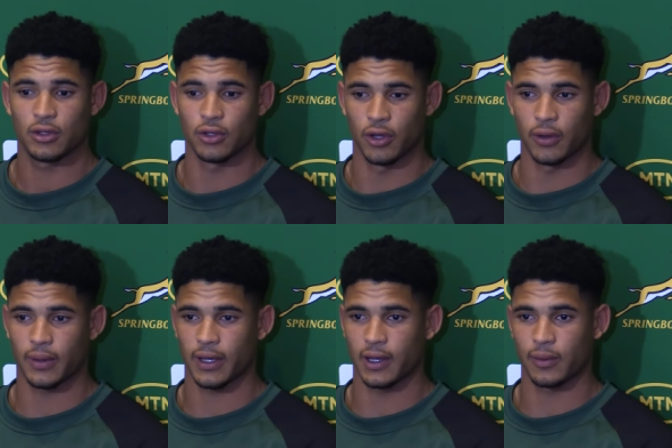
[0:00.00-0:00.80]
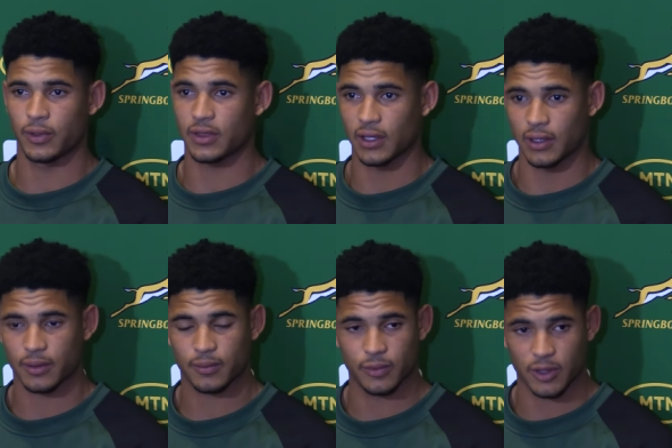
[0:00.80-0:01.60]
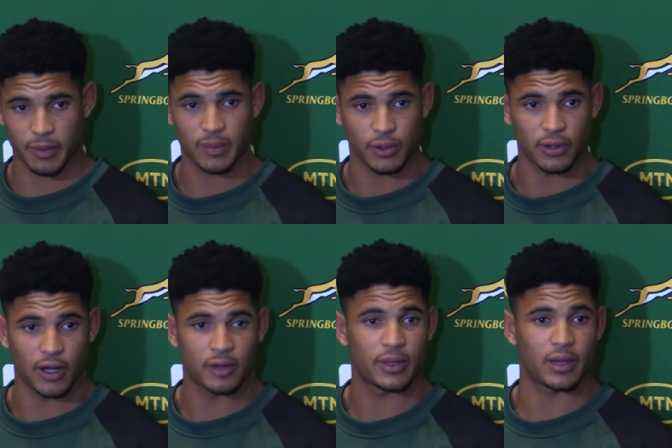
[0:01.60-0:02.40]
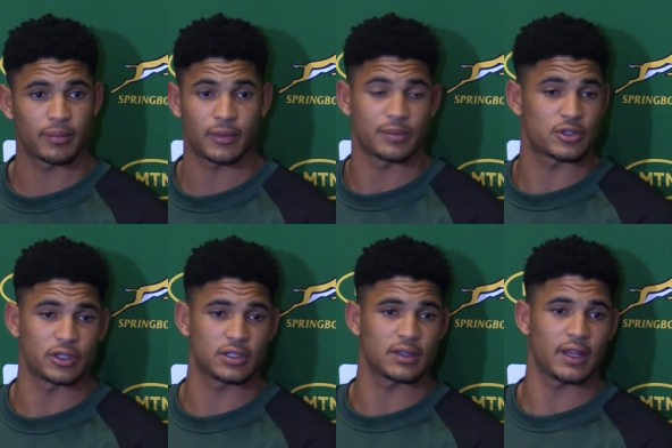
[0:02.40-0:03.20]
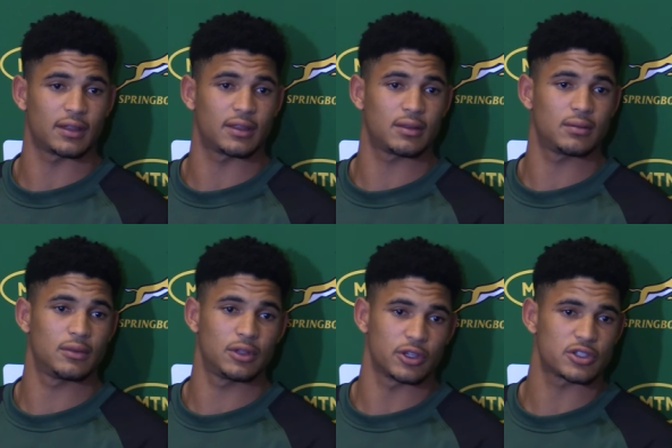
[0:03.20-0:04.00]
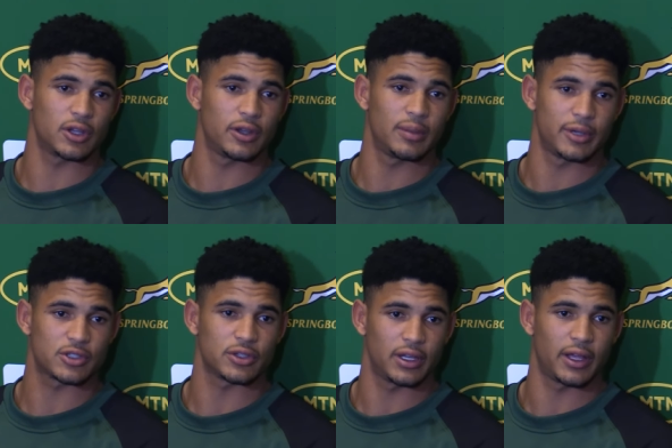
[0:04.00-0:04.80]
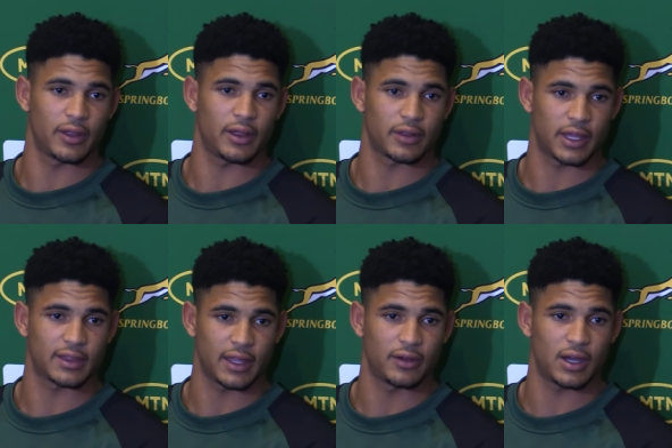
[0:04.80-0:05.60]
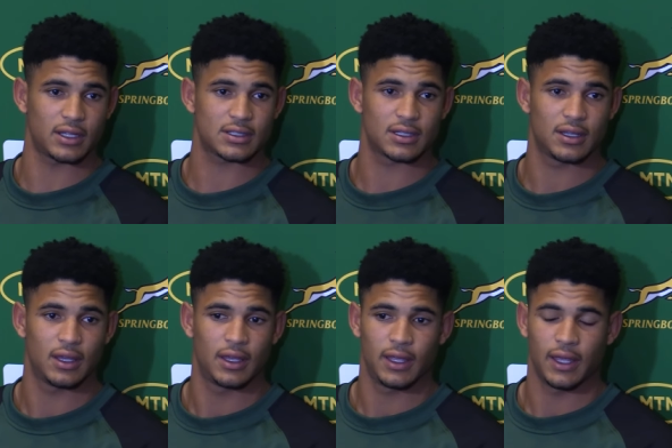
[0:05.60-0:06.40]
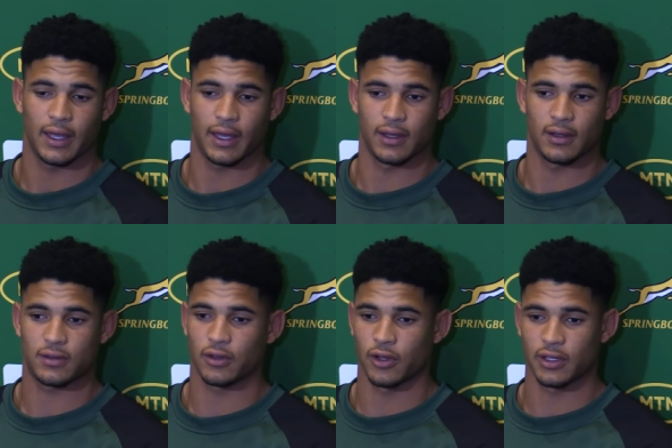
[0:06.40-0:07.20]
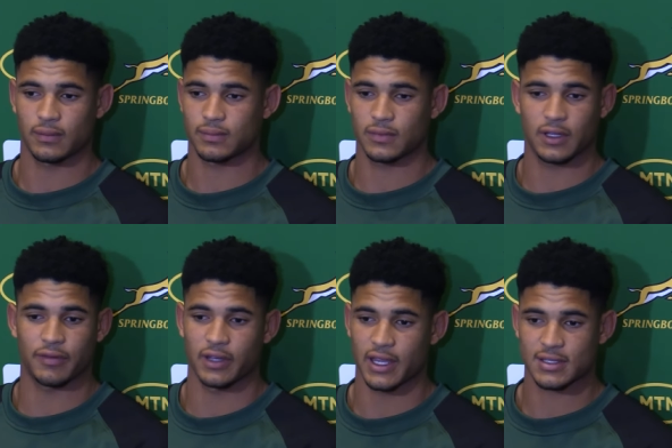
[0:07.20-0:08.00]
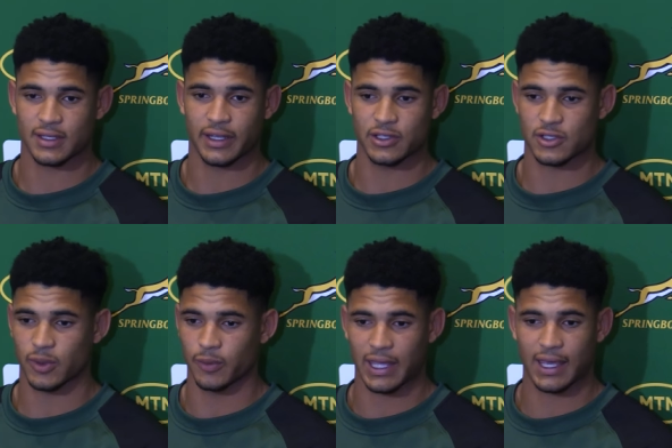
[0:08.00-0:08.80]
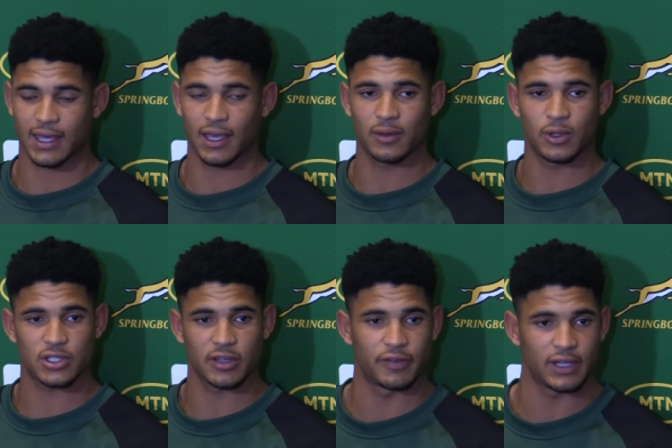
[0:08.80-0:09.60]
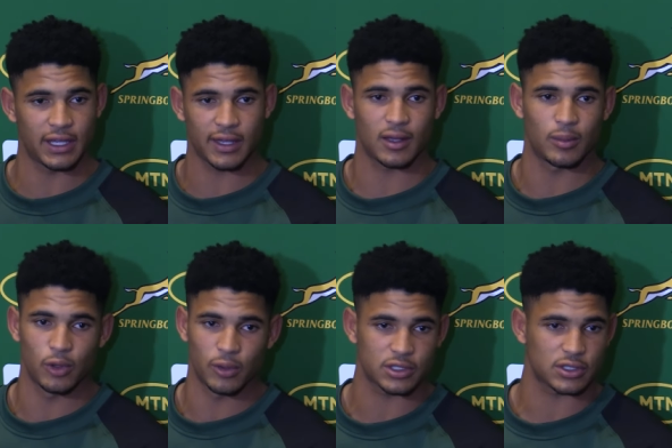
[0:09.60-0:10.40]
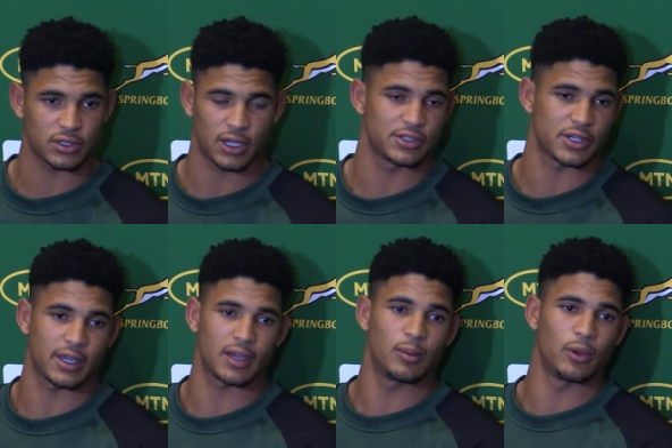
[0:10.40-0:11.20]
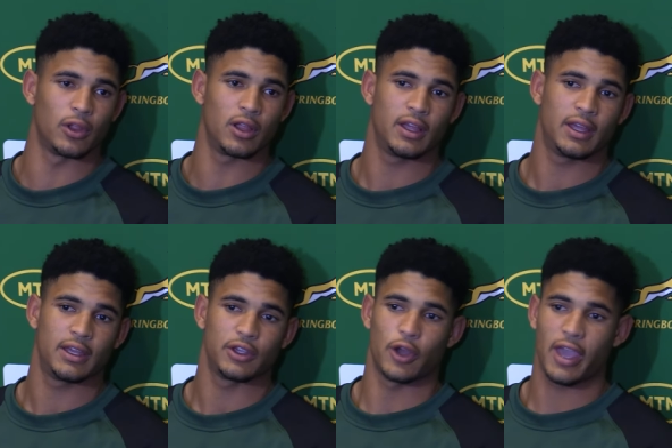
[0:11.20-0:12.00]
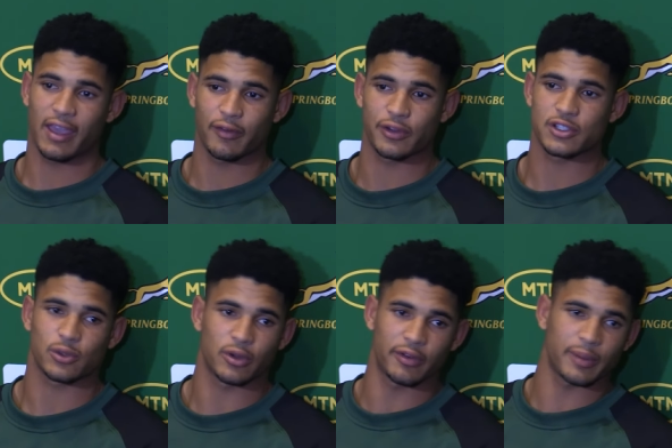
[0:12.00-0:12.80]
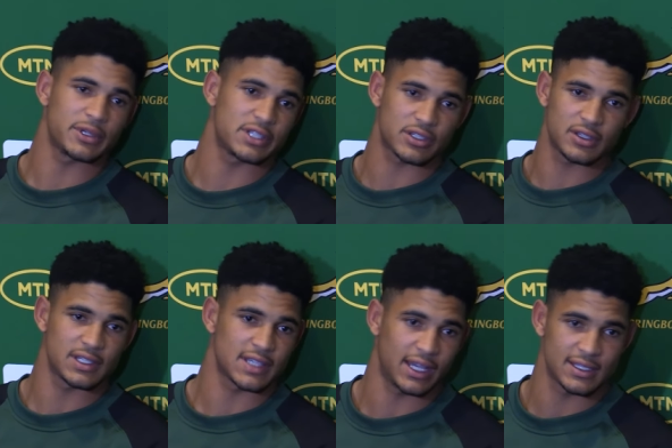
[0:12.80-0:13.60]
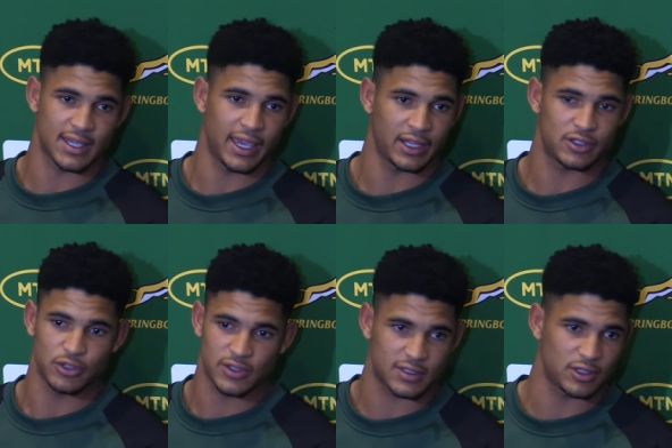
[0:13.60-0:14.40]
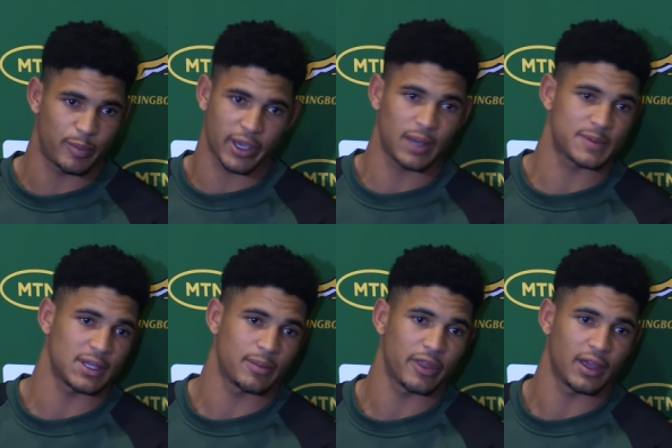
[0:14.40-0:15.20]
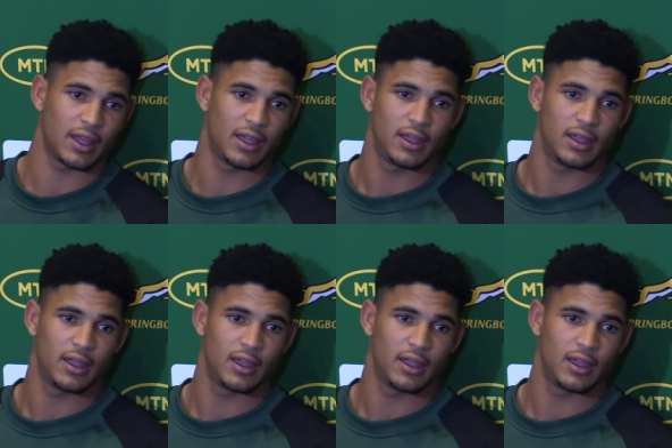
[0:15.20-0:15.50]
you know, with the people around me, I'm certain that, you know, slowly but surely I'll get that right. And, you know, even yesterday, just when we're kicking, watching Vili kick a ball, watch Handre kick a ball, you know, every sort of repetition these guys get, you pick up something.